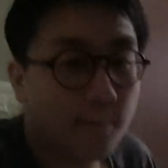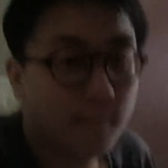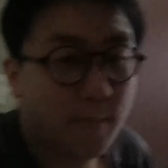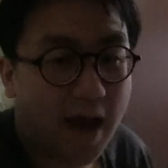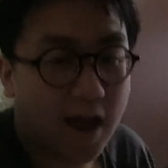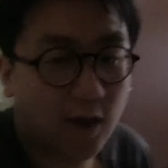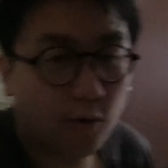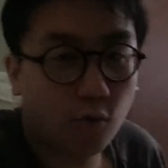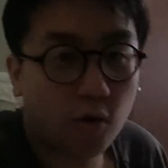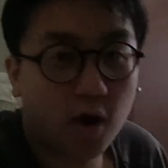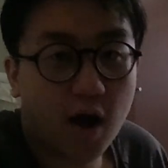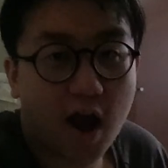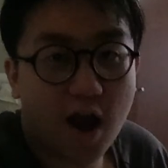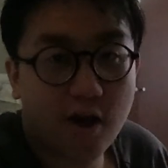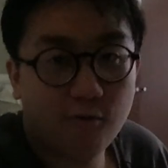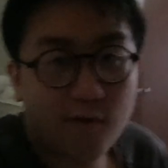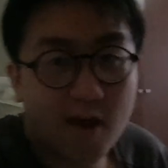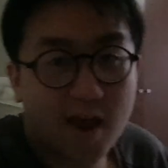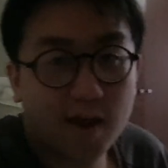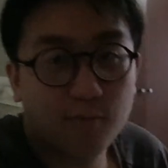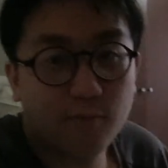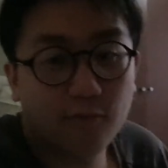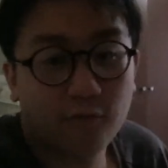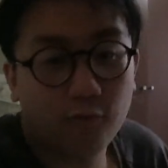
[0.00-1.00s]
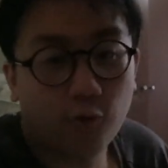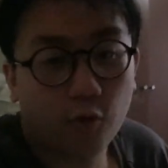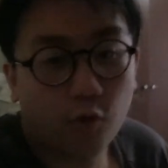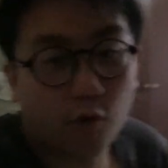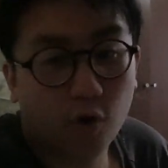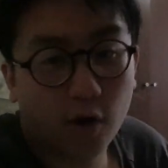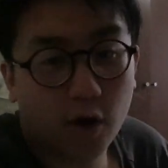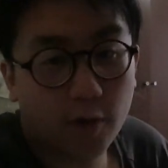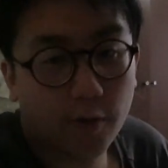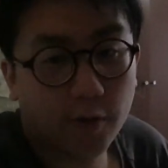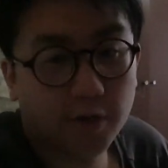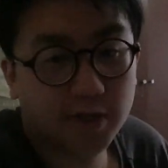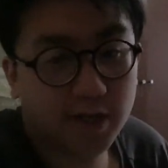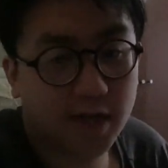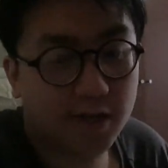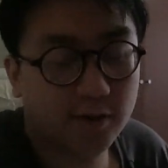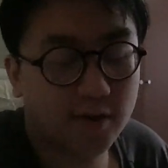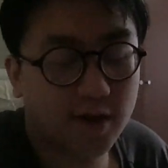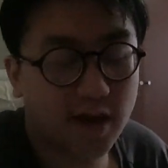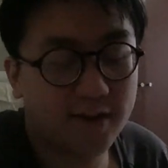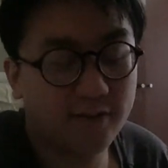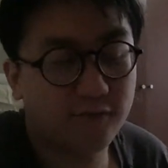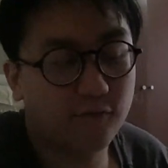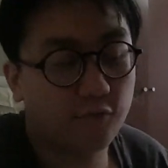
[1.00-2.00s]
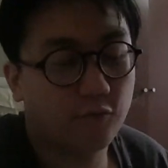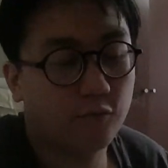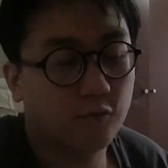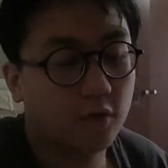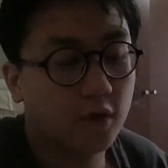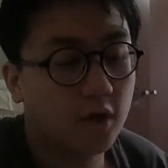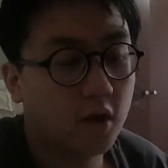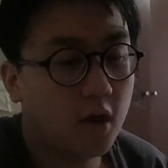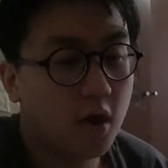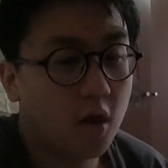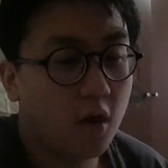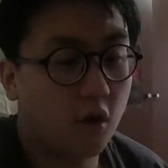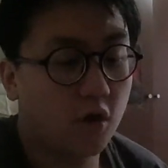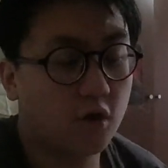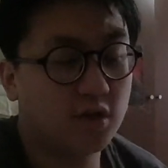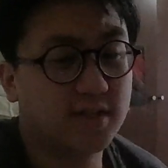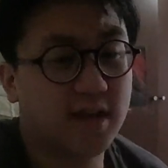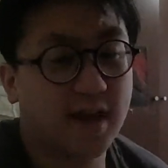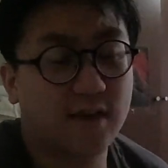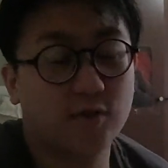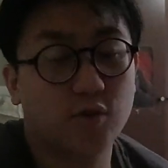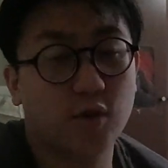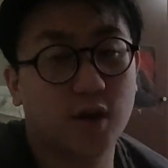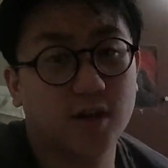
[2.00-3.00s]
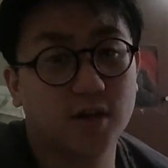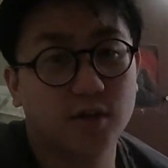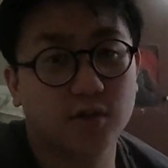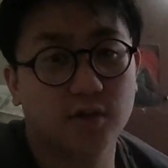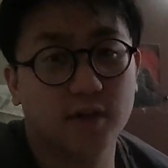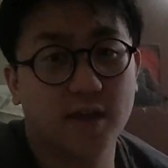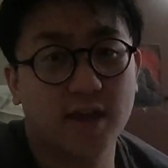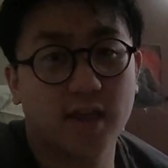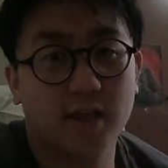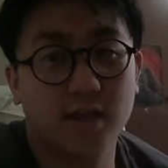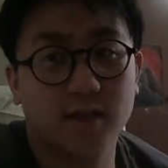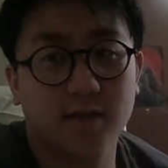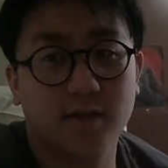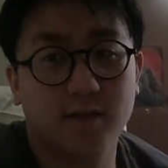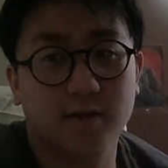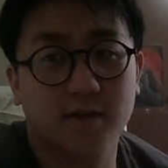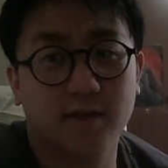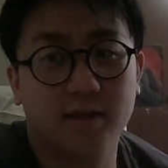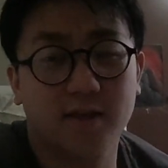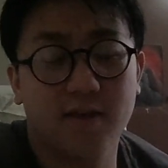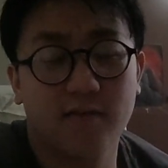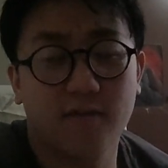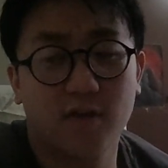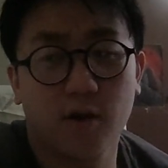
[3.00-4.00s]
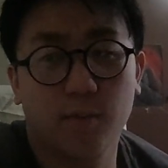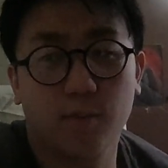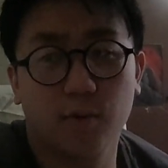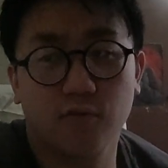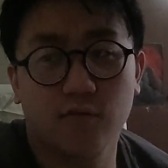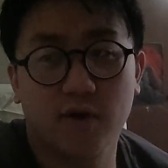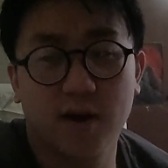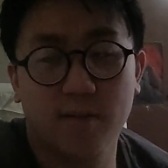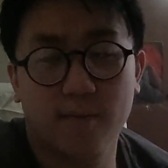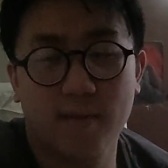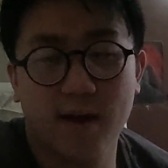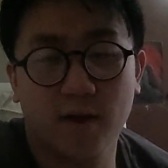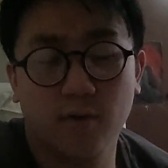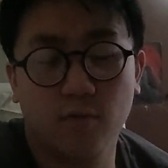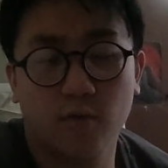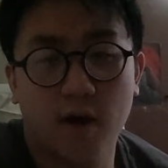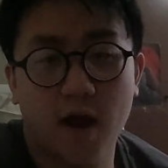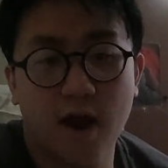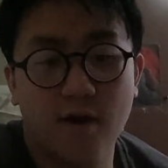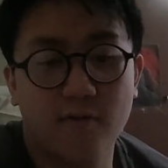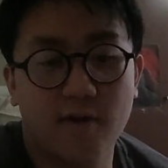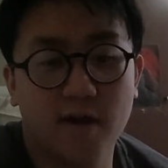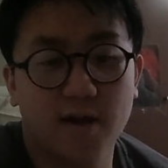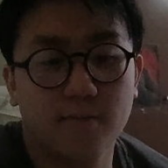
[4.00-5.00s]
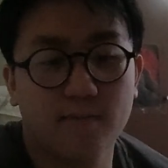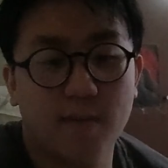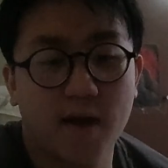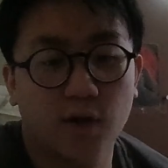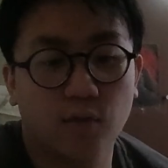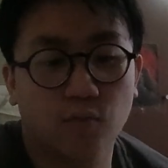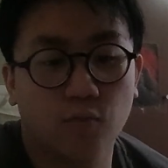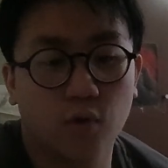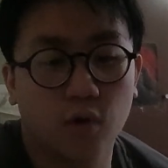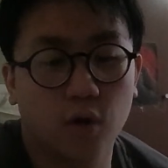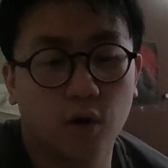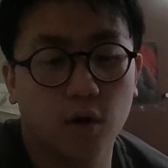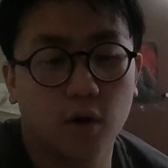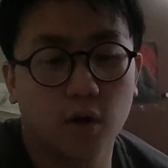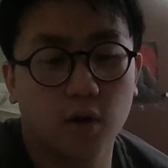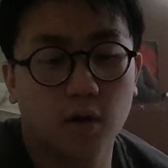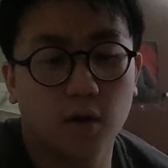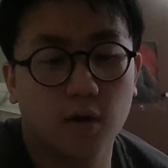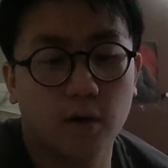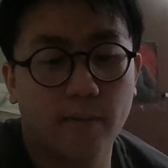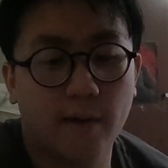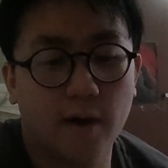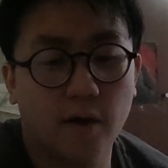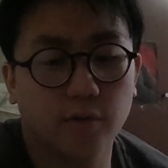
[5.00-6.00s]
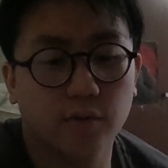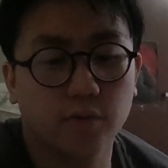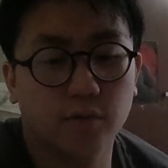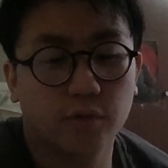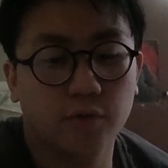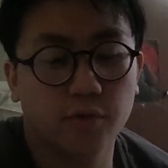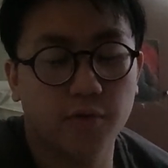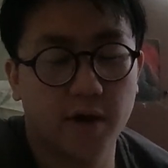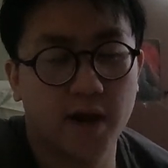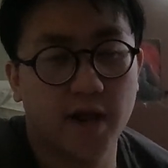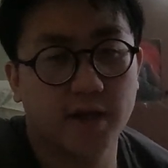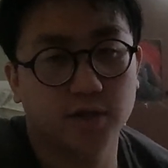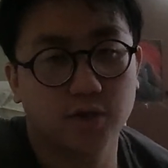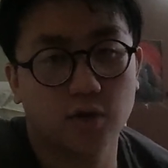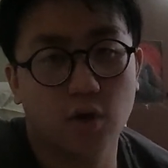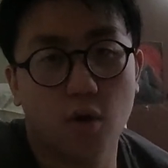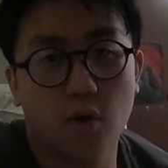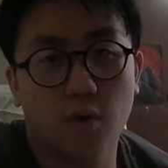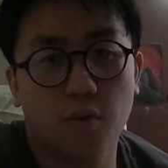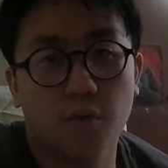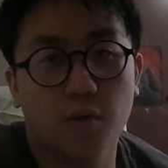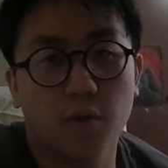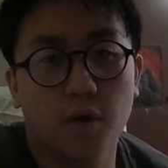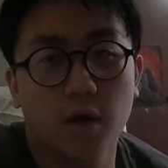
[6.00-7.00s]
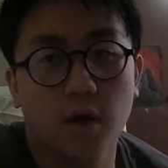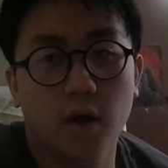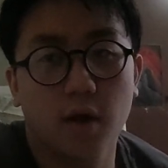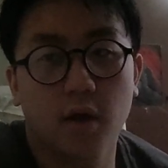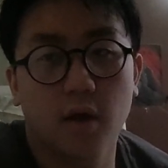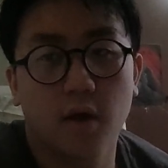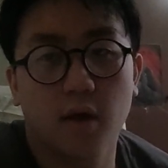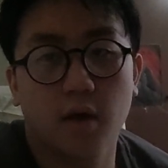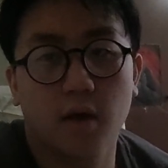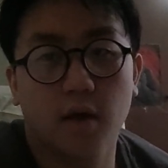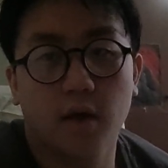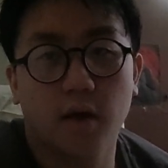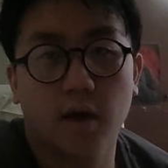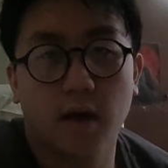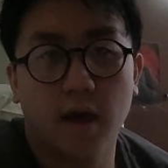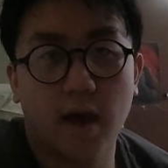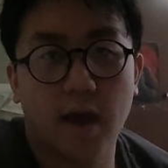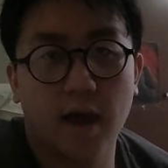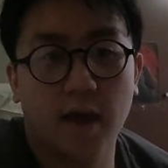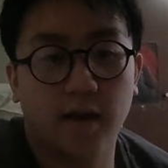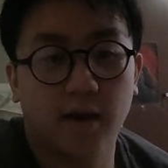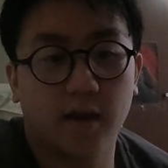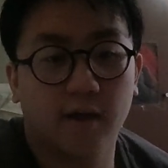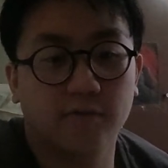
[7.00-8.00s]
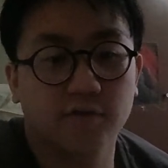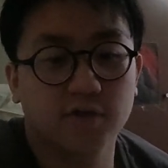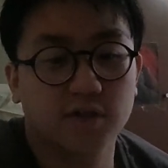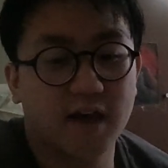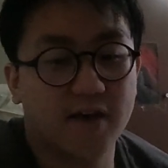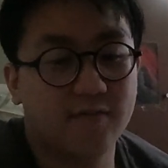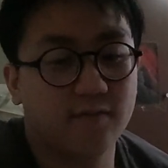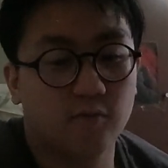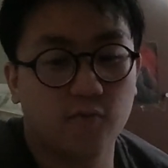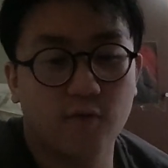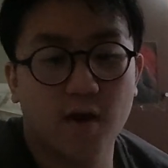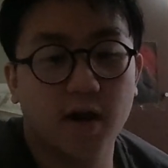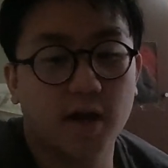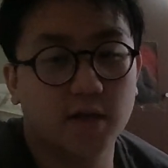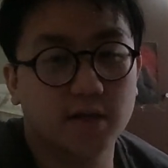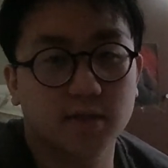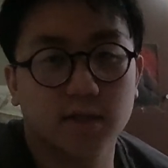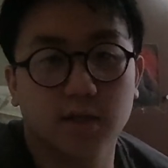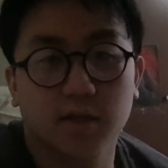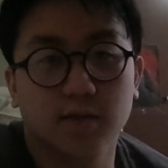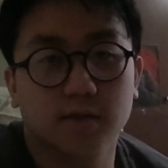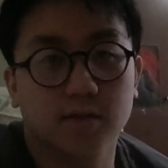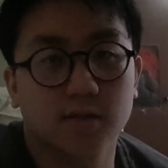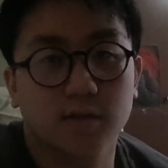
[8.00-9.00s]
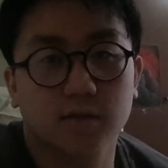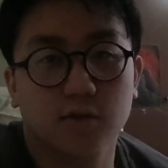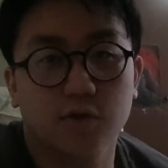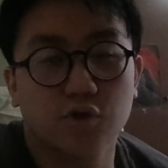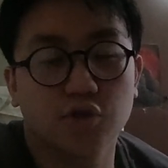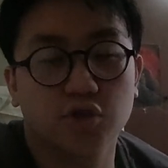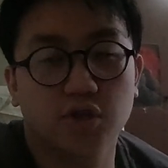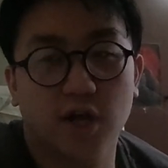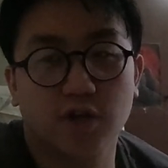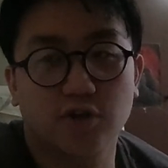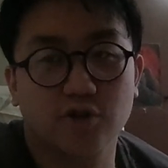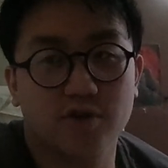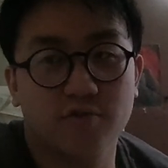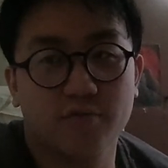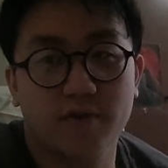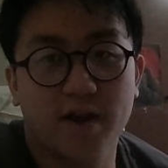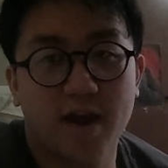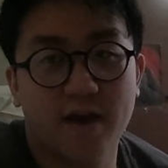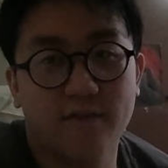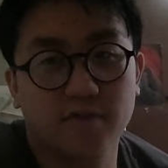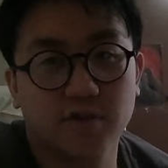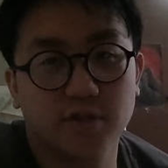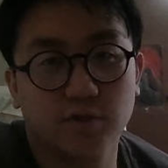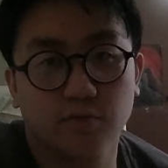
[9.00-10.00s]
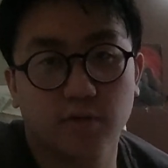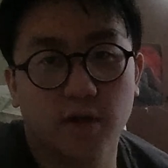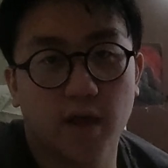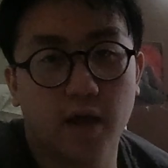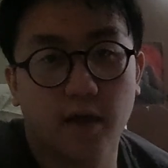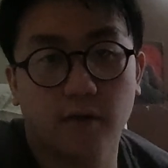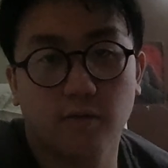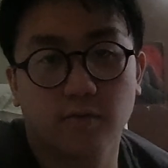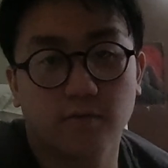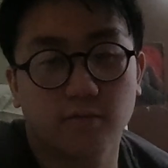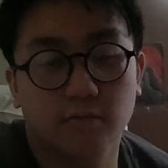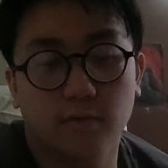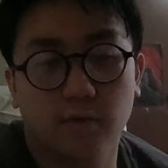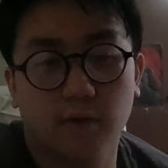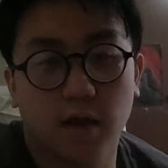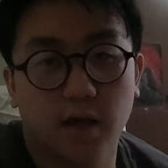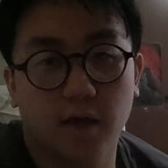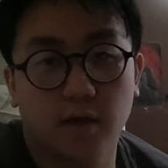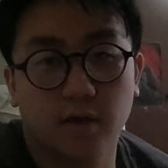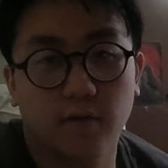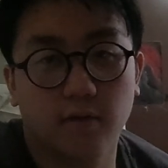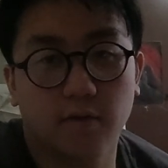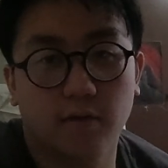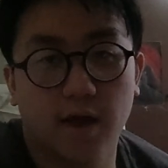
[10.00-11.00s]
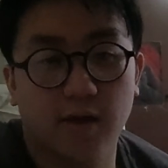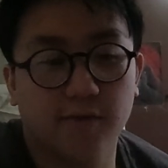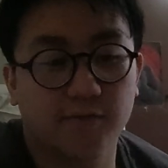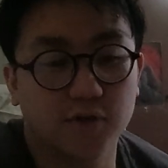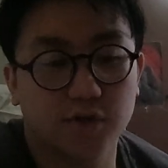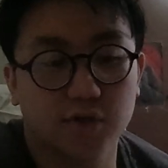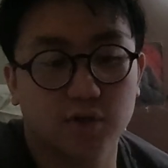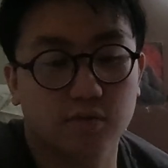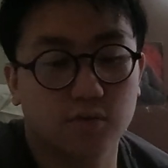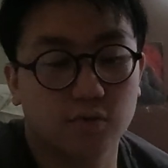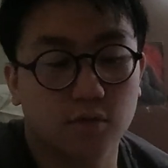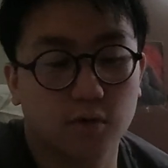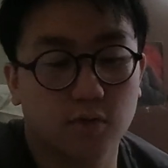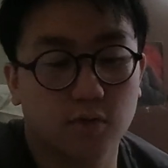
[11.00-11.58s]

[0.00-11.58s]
manhwa I read before. which I kind of, honestly, I've kind of given up on reading manhwa. I read manhwa about three days ago, and I just haven't read it since. Usually I try to read every single day. Like, I just